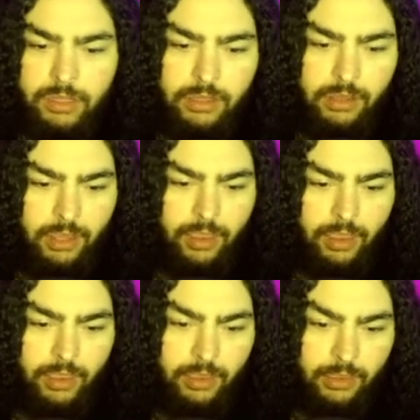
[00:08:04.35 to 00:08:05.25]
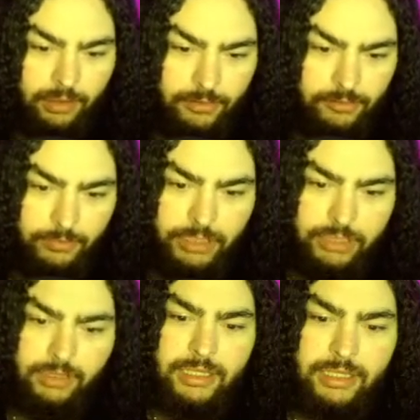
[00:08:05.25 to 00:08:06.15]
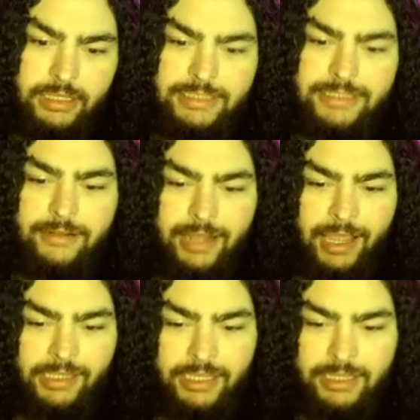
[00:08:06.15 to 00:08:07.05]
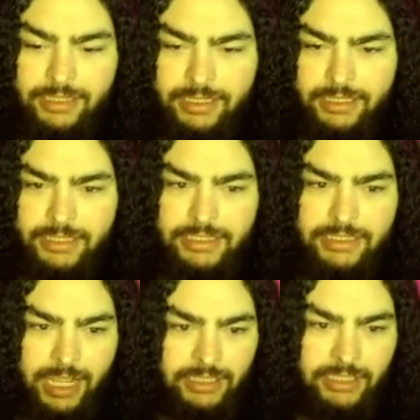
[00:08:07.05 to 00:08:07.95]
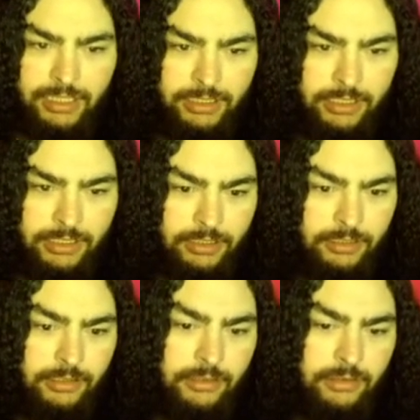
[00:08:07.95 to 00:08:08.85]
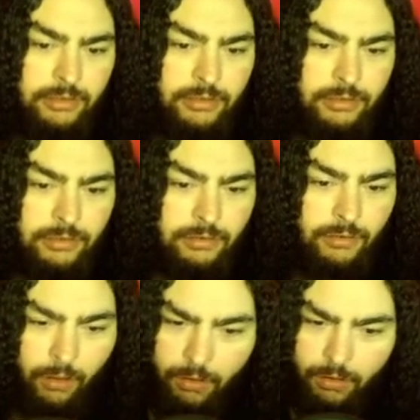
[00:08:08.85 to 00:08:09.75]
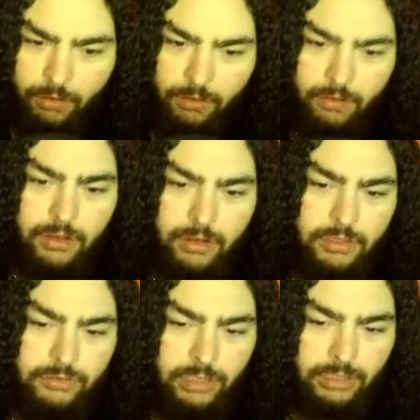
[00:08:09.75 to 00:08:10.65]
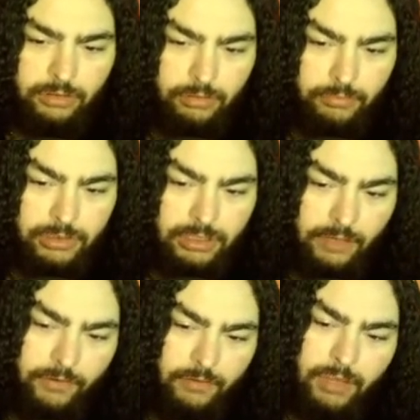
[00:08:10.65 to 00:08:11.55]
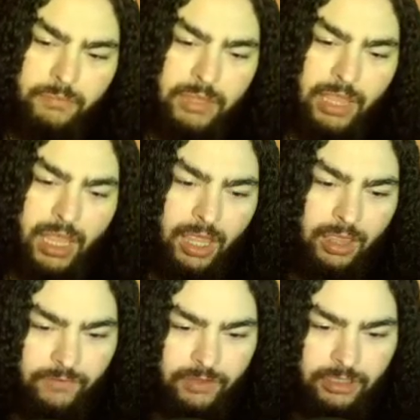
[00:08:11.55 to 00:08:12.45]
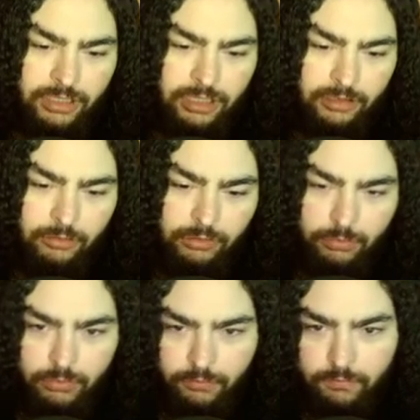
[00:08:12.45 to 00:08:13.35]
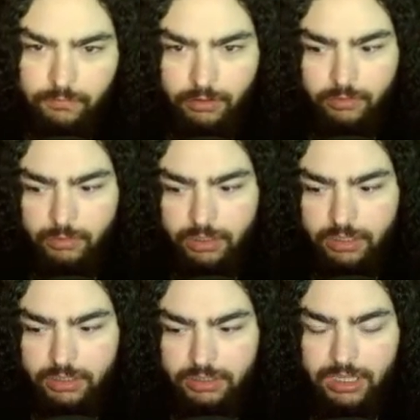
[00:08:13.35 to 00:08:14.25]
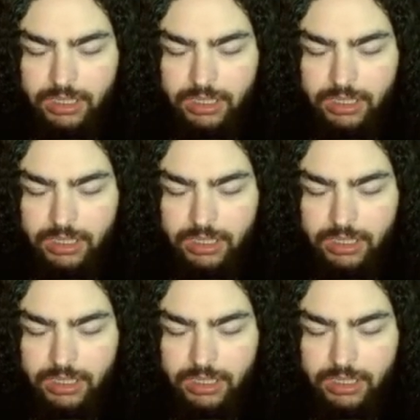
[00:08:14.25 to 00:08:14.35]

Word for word: So my training is still lacking. Is that it? Go. Do not trouble yourself on my behalf. Continue to move forward.